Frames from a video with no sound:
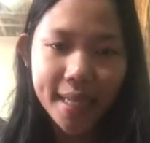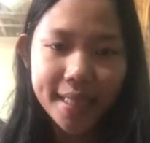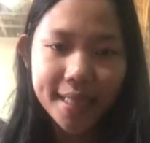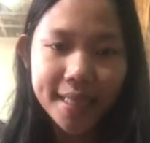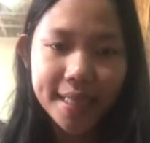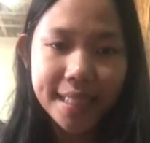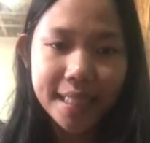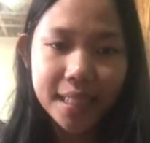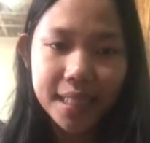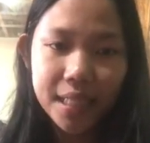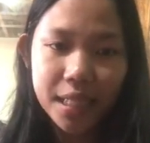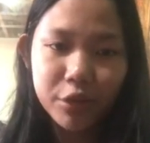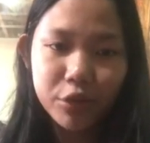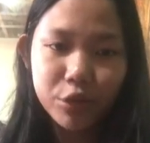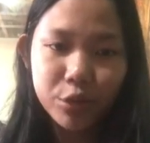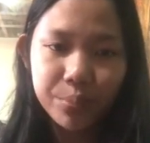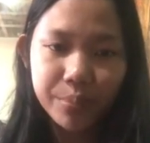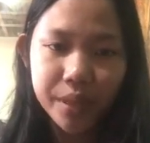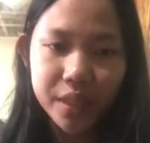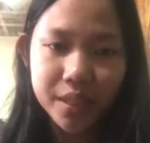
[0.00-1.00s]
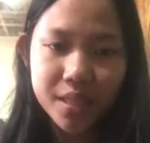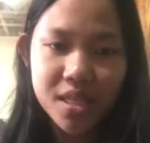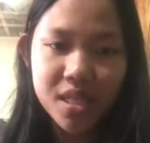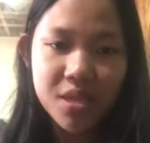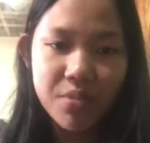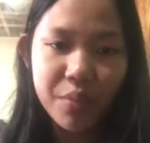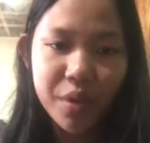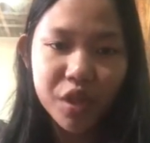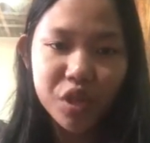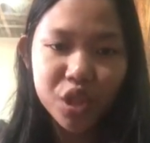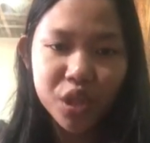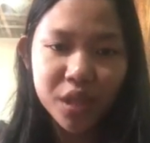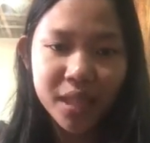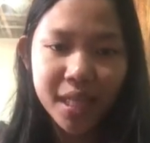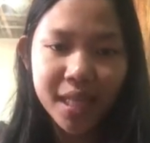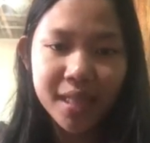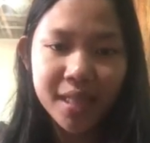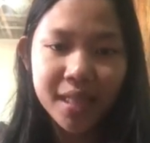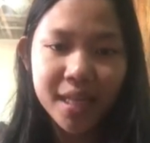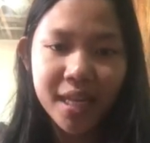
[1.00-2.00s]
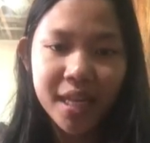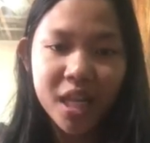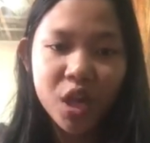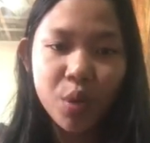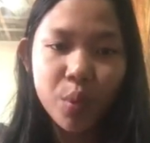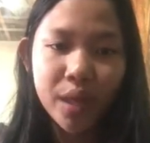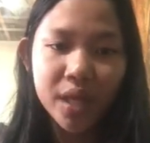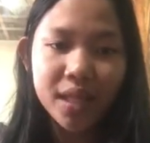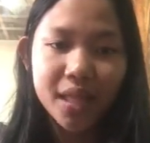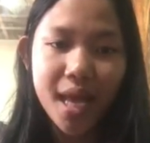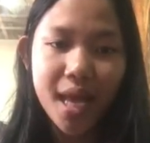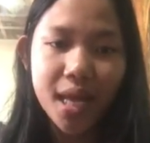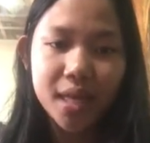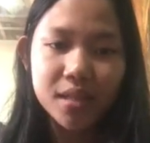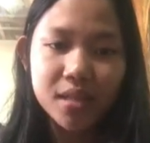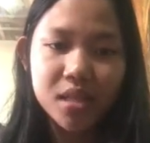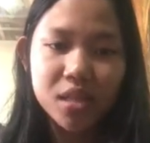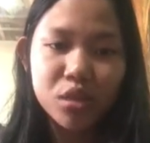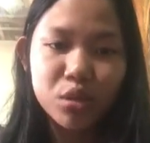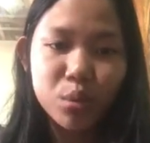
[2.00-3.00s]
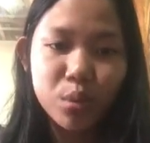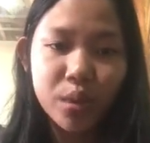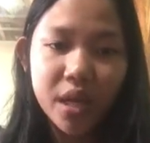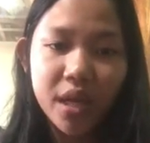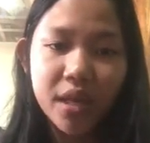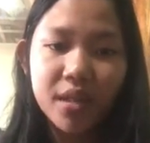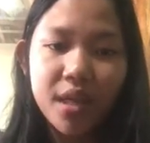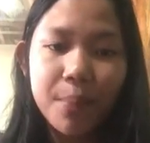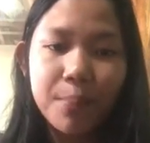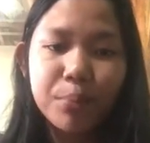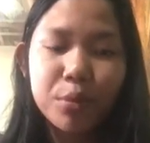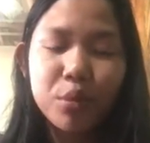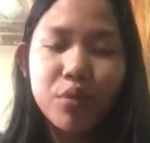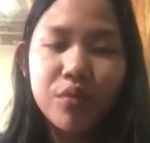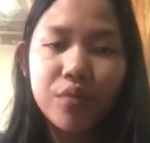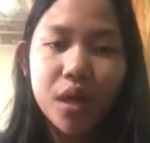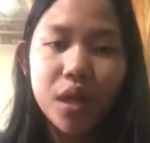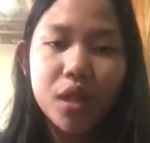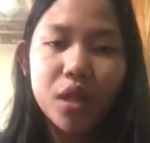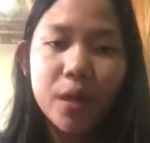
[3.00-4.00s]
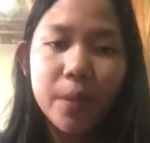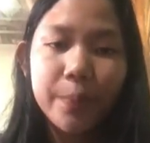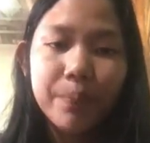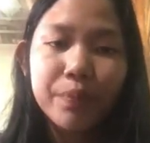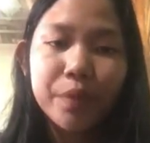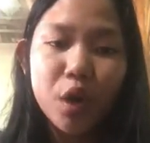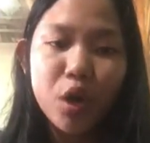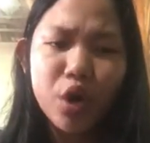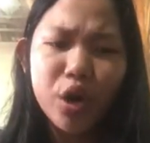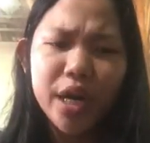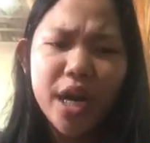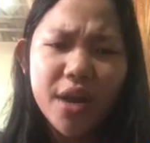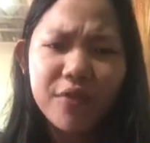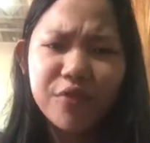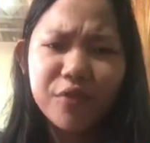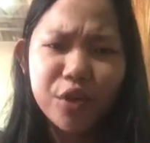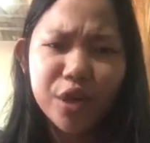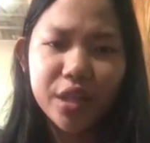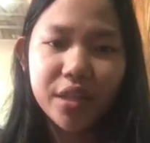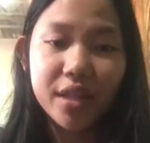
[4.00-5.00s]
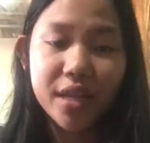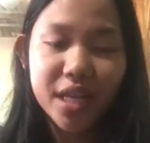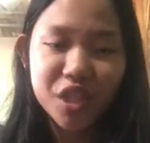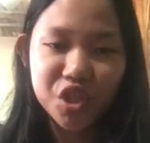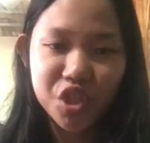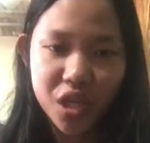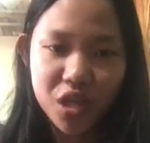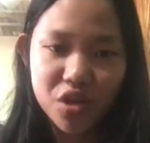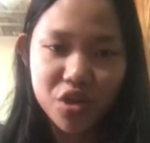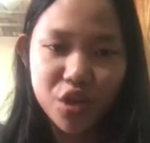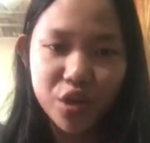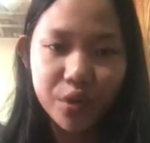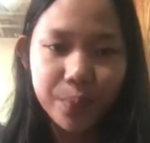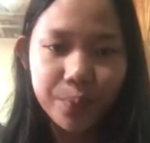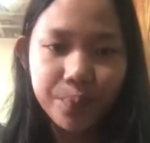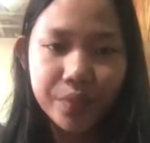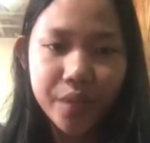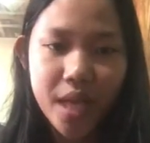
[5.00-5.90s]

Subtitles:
leading to participation in delinquent acts to gain approval or avoid rejection.